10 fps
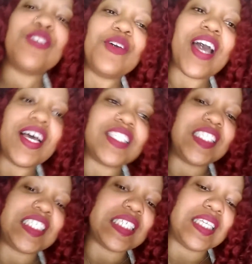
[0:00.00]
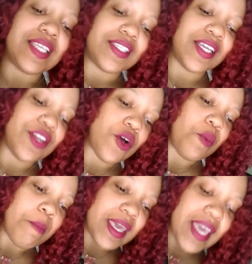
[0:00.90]
So you guys can just get to
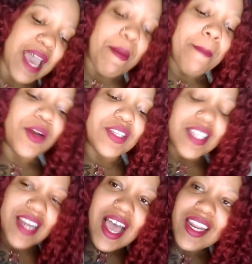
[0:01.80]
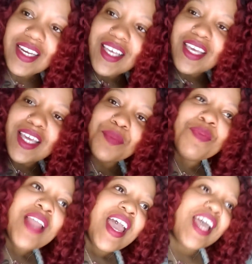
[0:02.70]
know me and my personality
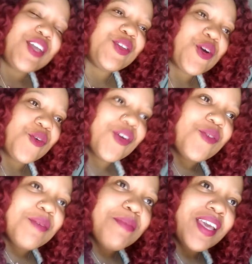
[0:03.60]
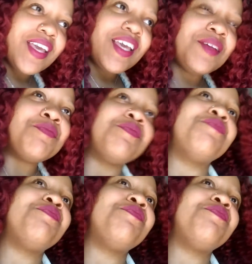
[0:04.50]
and, you know, grow with me.